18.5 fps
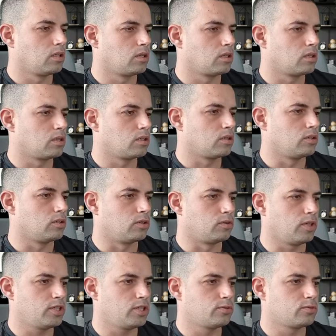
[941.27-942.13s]
The
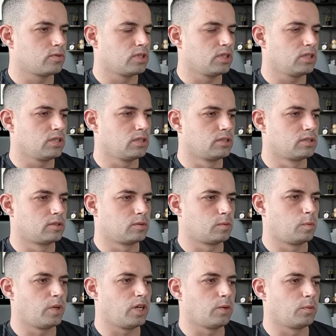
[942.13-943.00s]
restaurant is
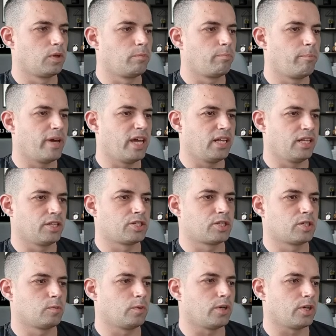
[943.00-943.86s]
where we
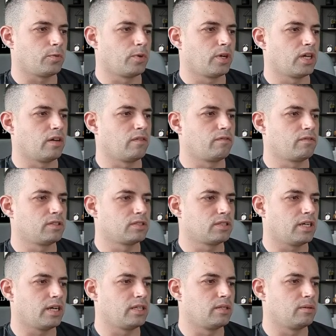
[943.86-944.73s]
manage what we have
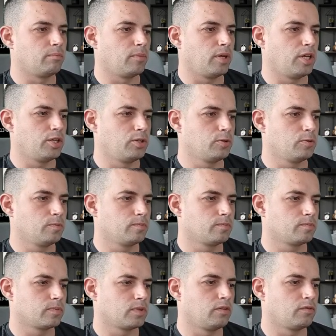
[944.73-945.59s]
inside the menu,
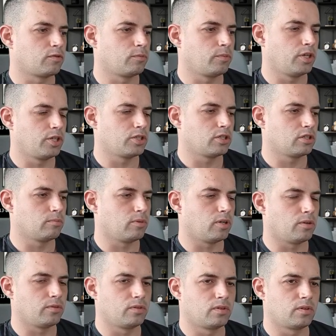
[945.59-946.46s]
information
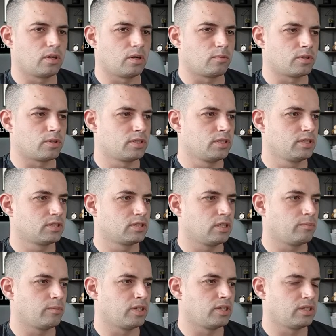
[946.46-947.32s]
about our
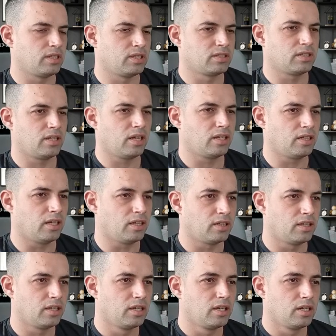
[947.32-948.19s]
system and things like that.
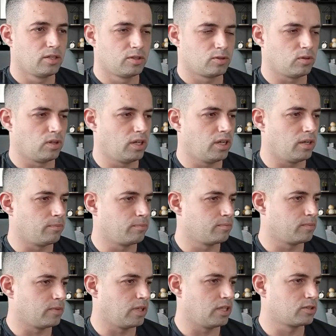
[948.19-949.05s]
So
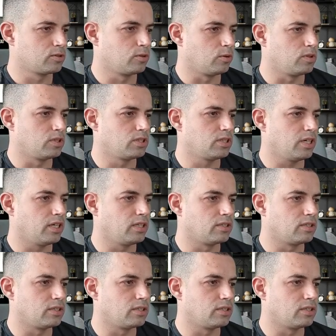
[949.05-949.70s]
let's go inside.